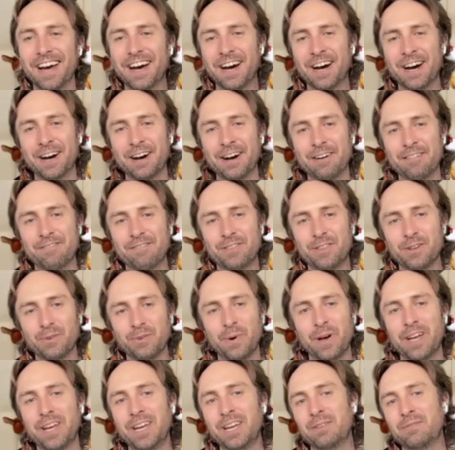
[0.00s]
of the
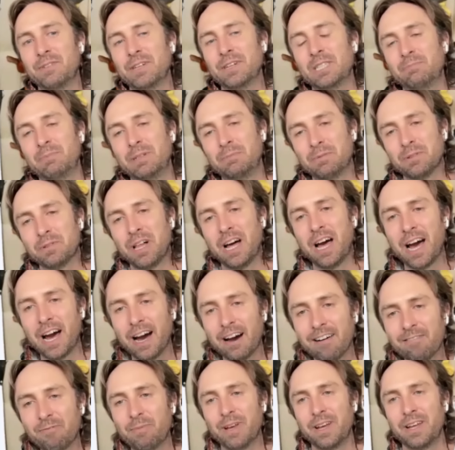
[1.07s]
way in which people
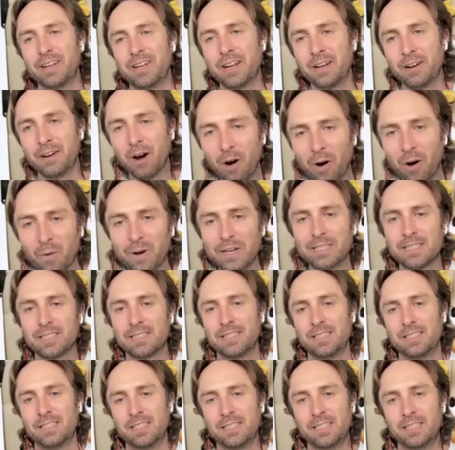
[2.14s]
have been and always
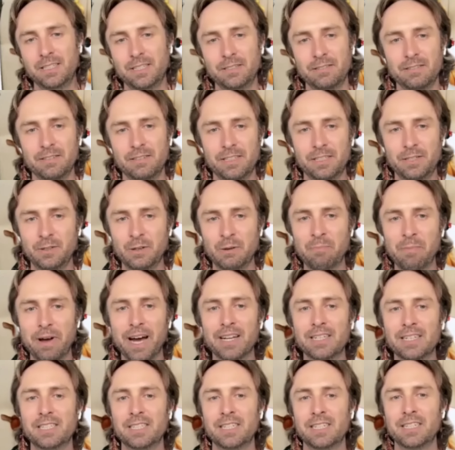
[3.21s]
continue to
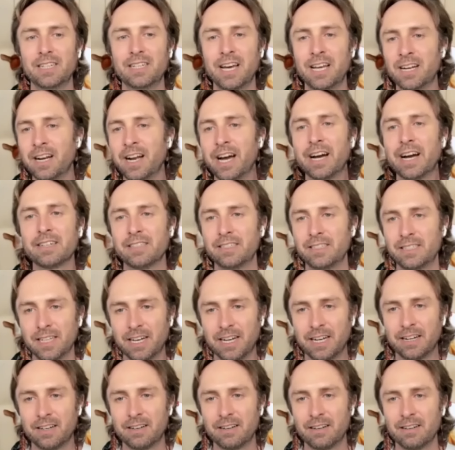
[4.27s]
imagine and enact
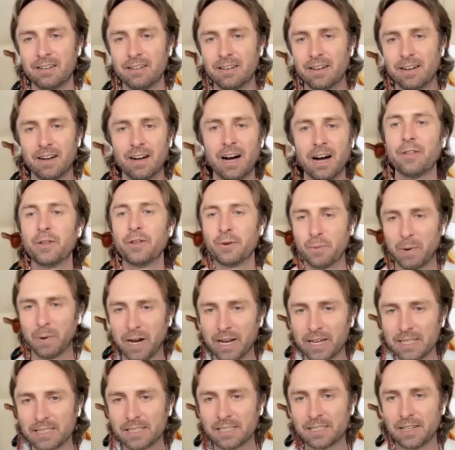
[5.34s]
desire
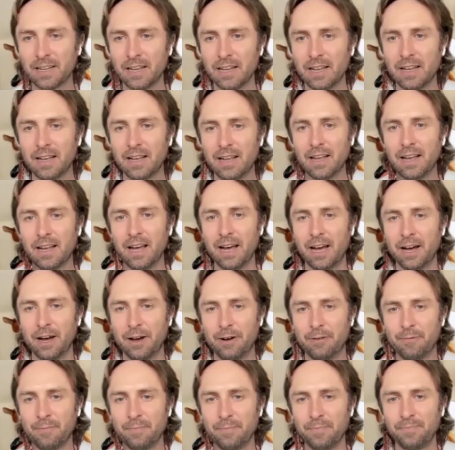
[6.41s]
otherwise.
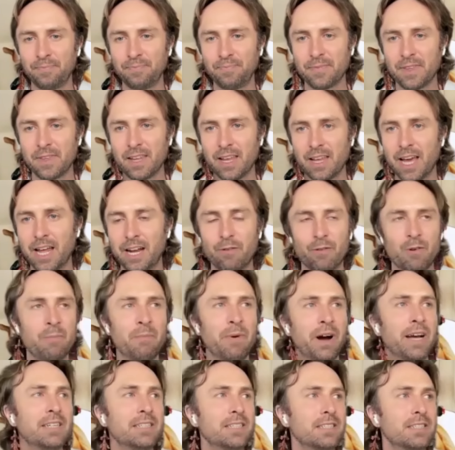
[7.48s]
And it
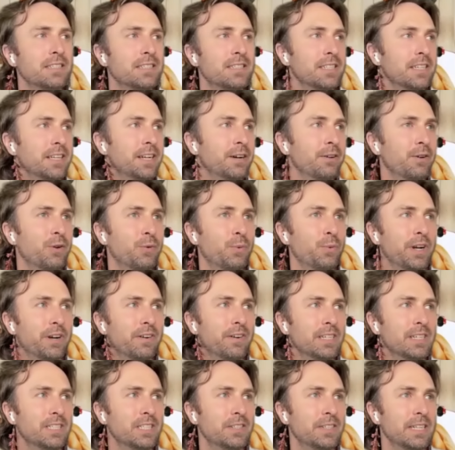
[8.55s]
reminds us that, you know,
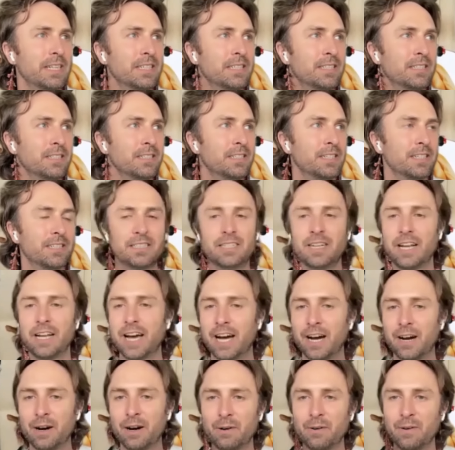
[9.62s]
queer history isn't just
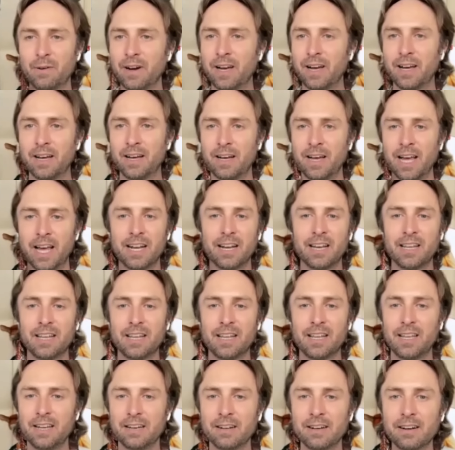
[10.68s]
now and
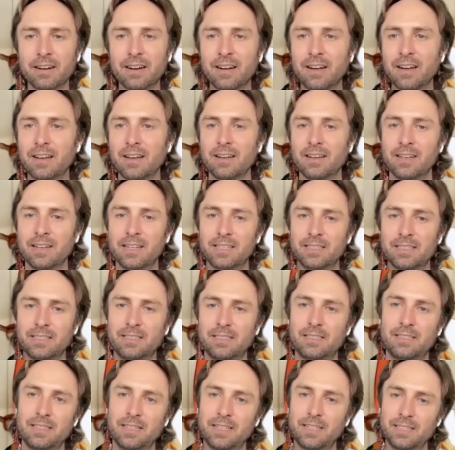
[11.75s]
here.
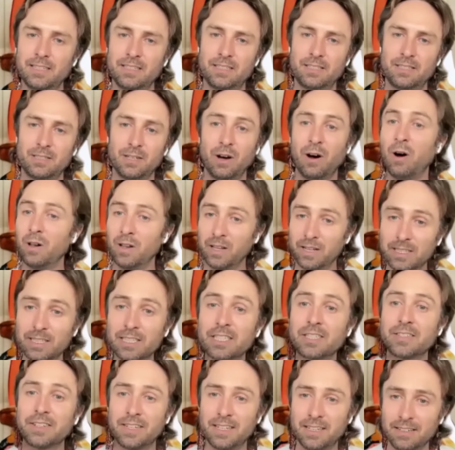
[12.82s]
It's all
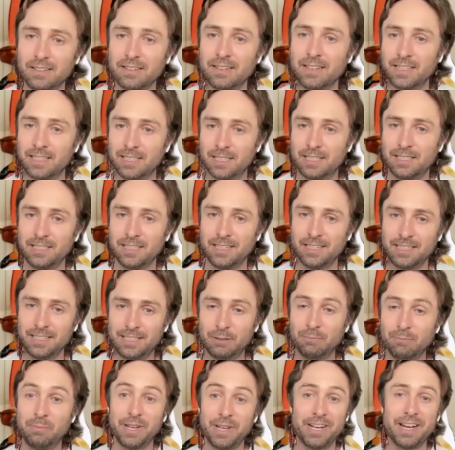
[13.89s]
history.
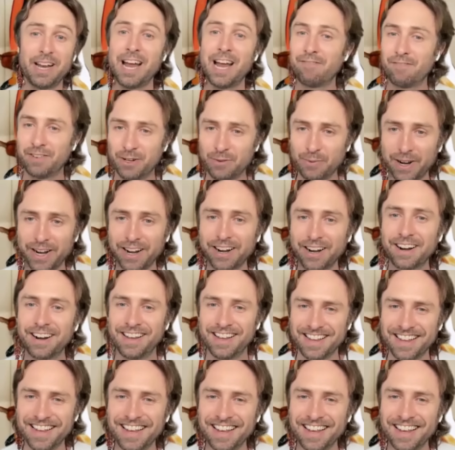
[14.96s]
It's been everywhere,